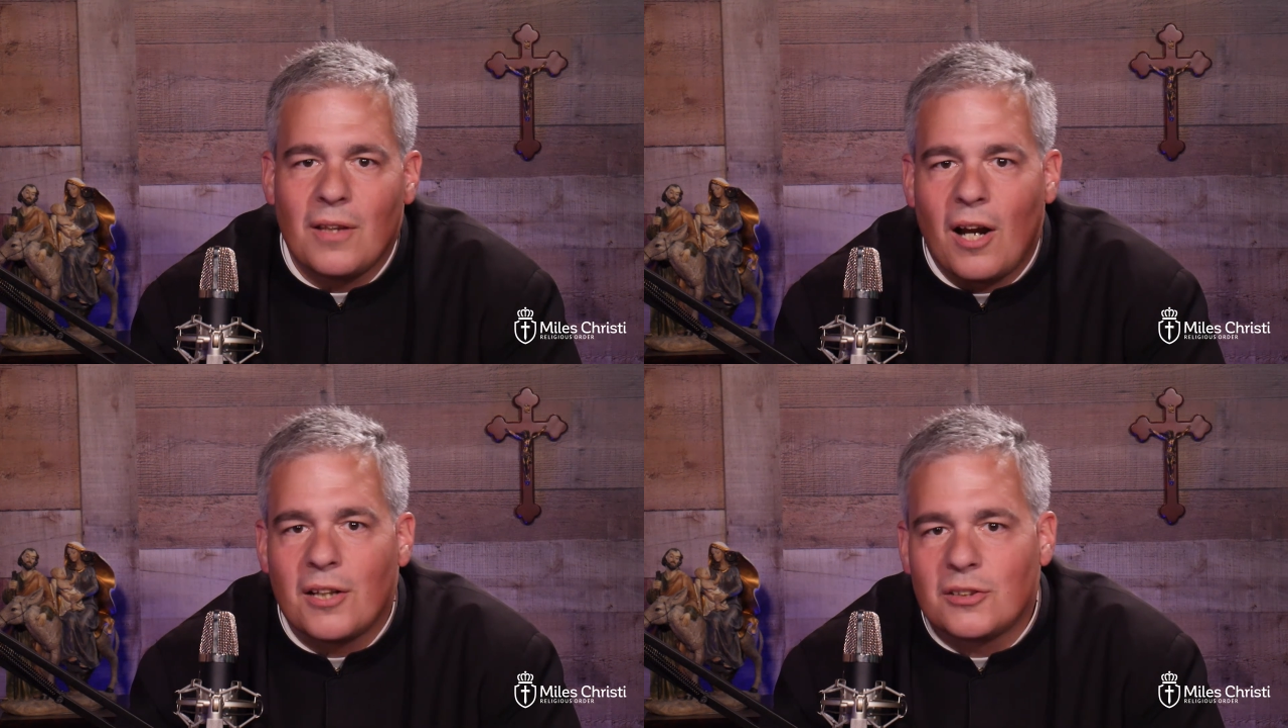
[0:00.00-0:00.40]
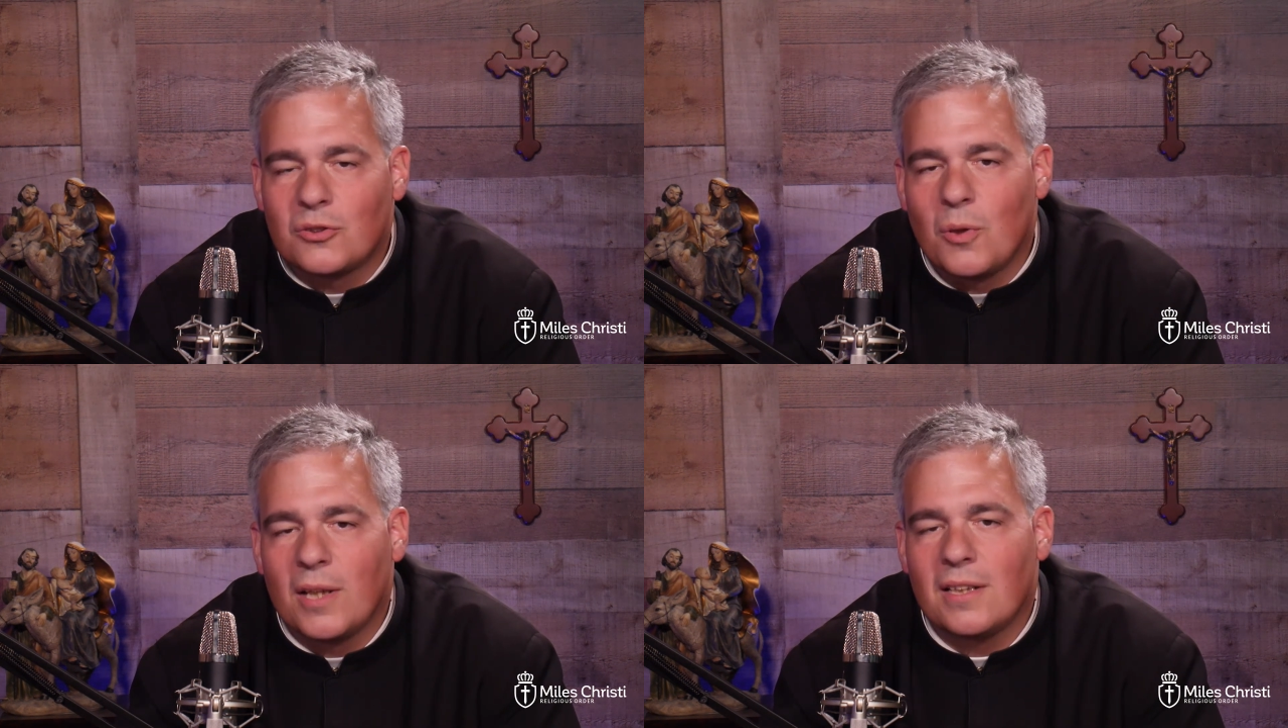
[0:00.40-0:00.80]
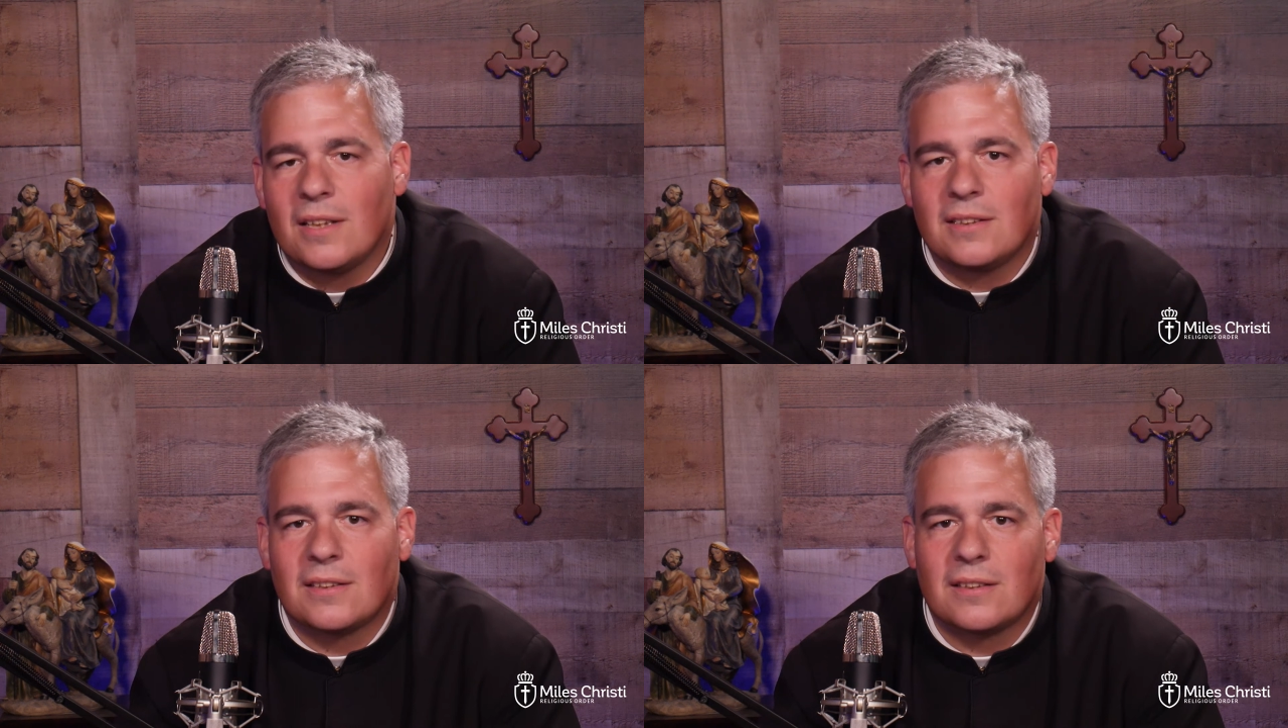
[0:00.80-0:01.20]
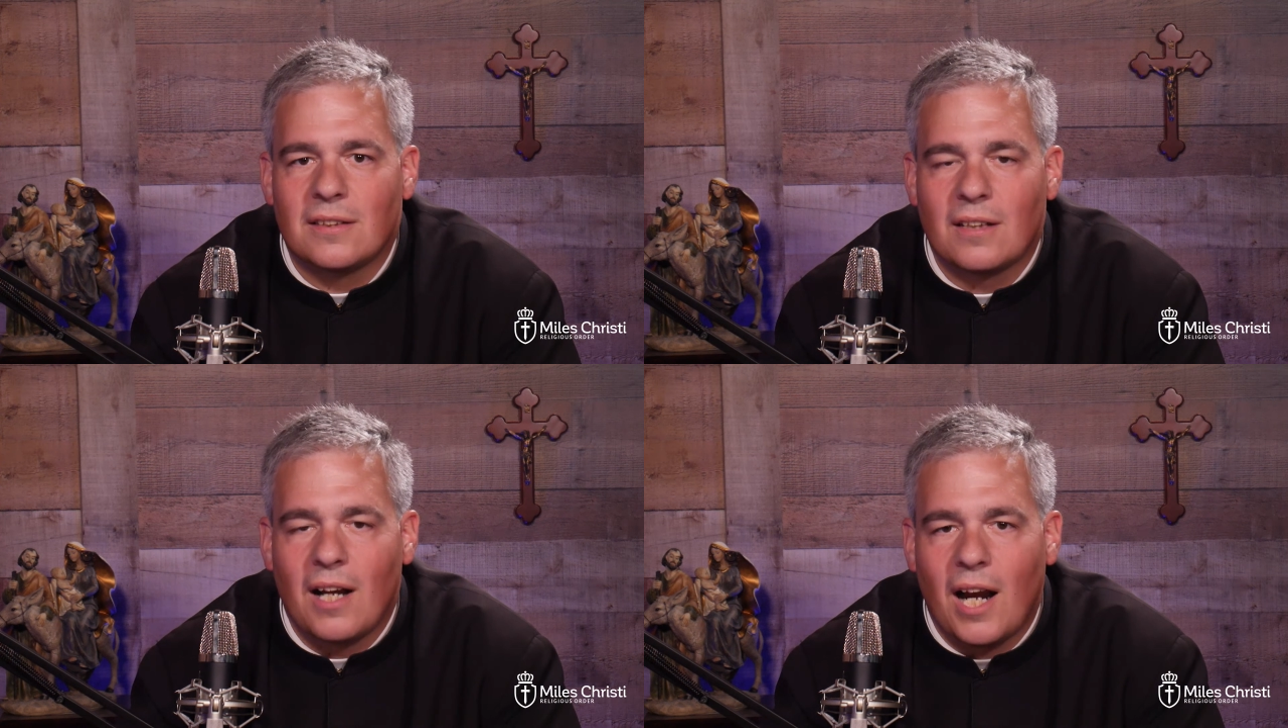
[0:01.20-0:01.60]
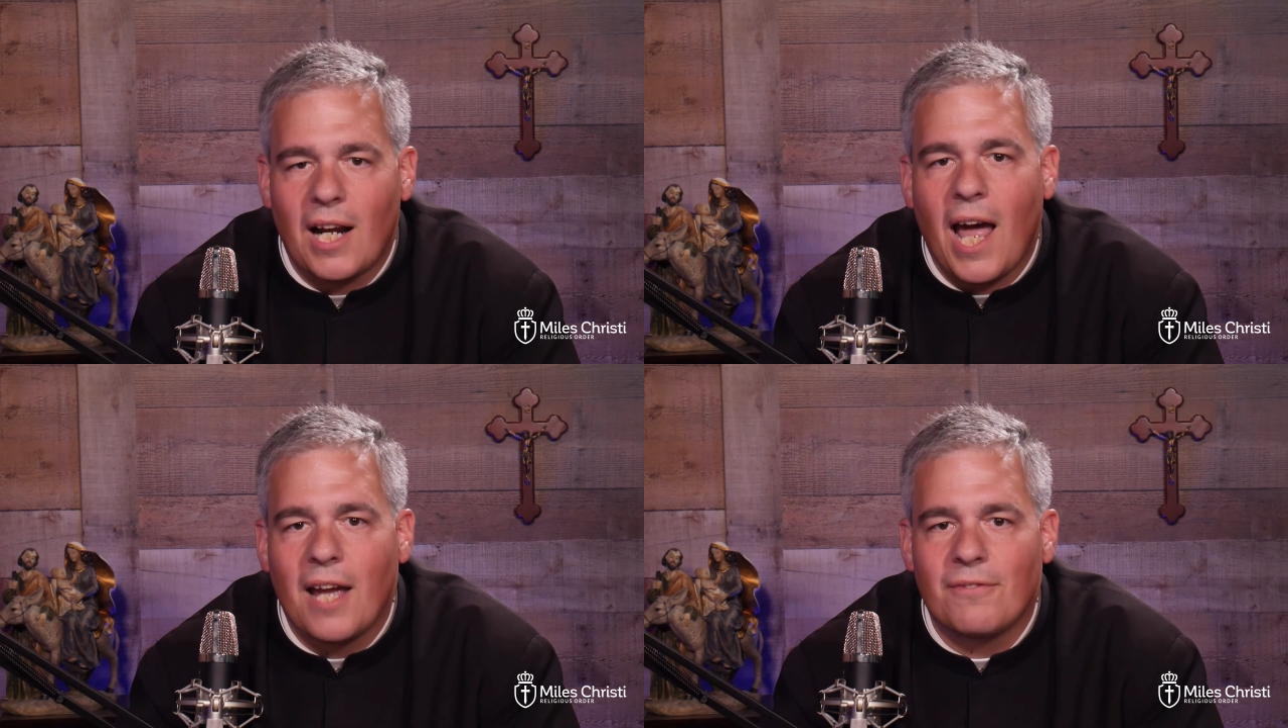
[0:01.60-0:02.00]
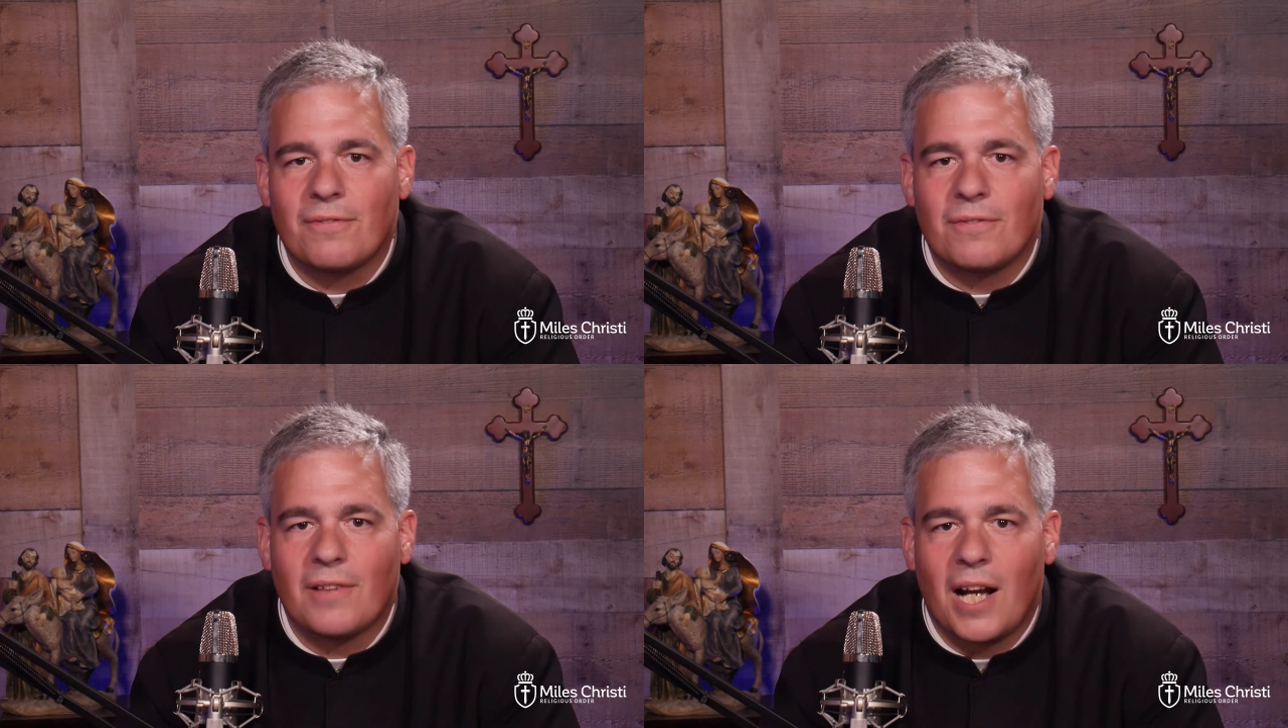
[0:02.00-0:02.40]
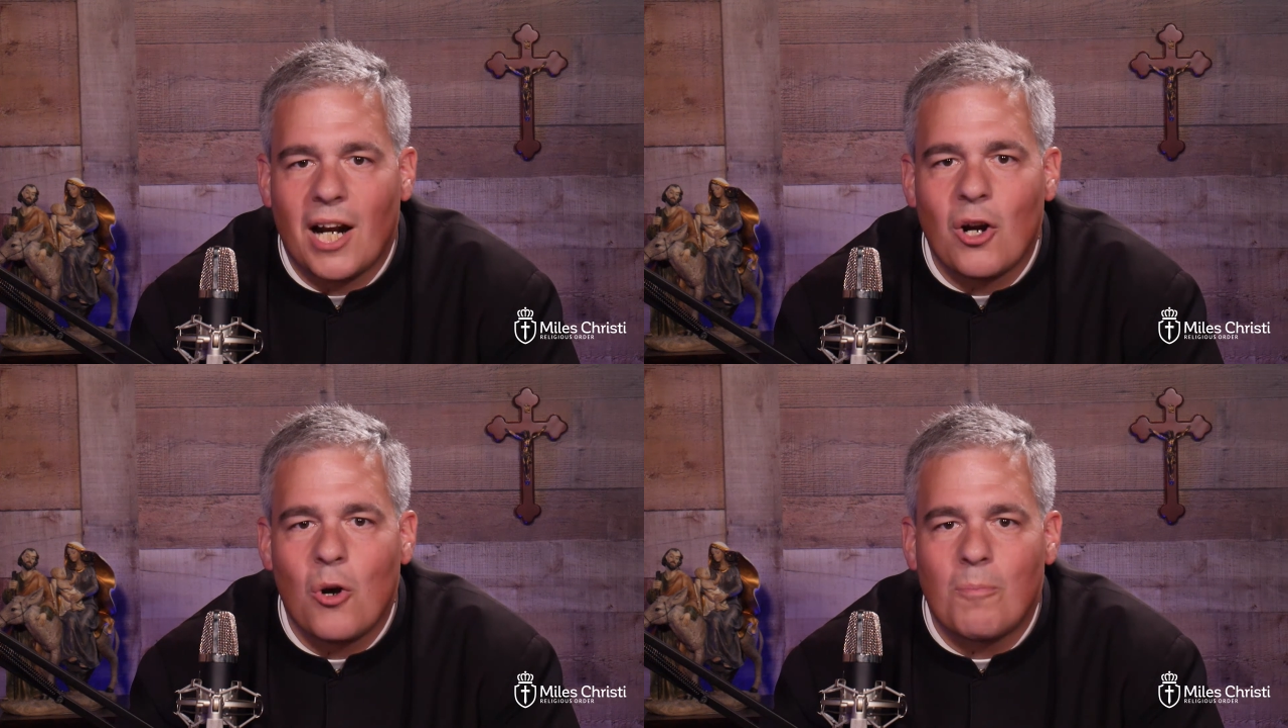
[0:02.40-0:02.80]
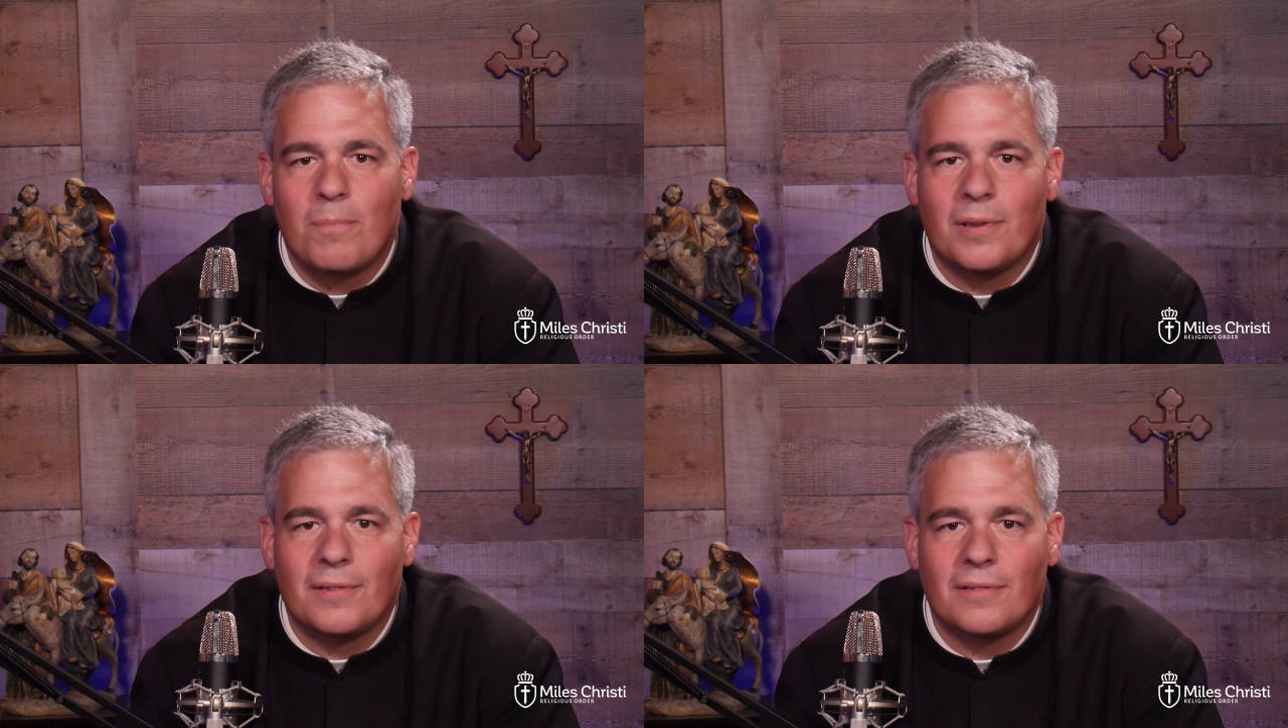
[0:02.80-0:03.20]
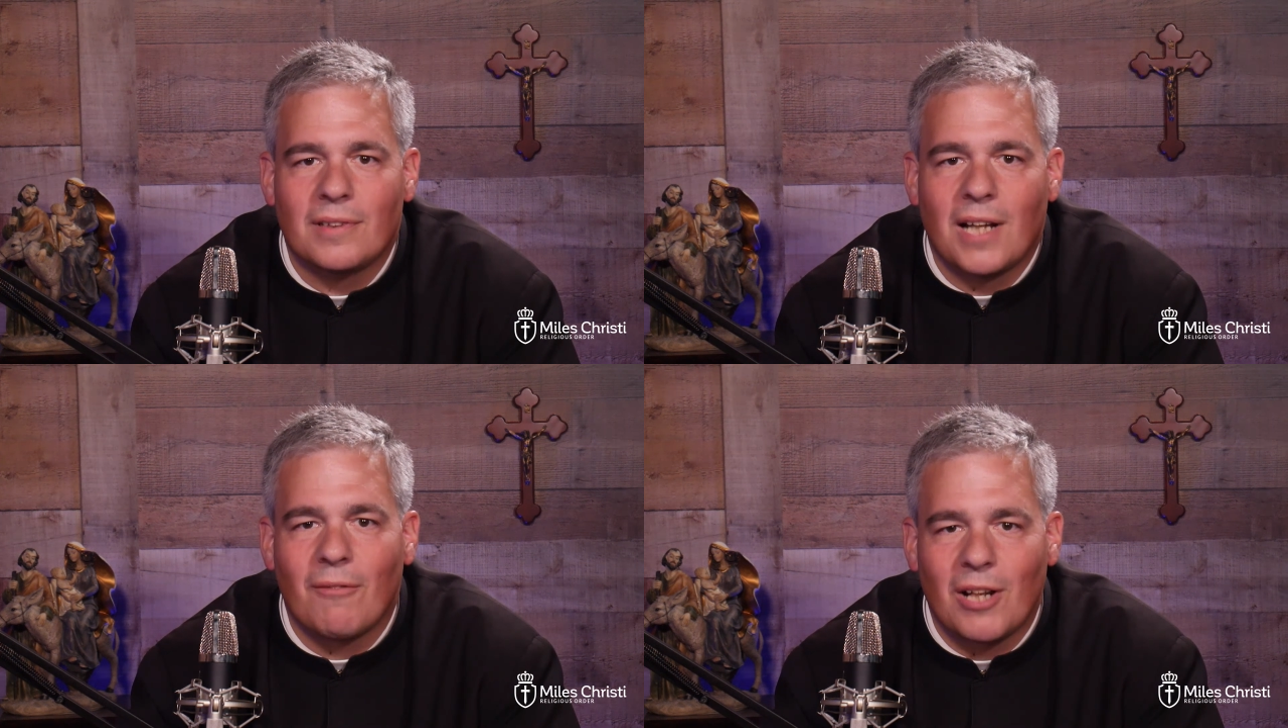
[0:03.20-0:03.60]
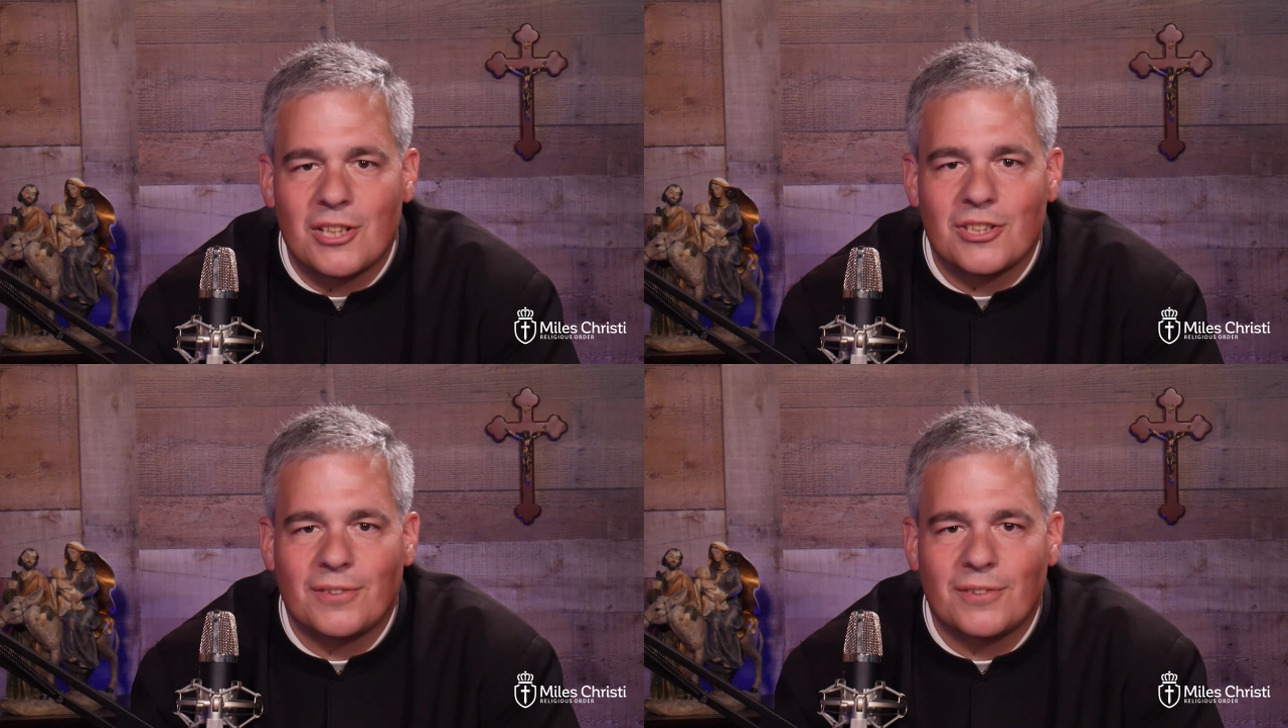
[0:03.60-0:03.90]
our sweetness, our life, and our hope. God bless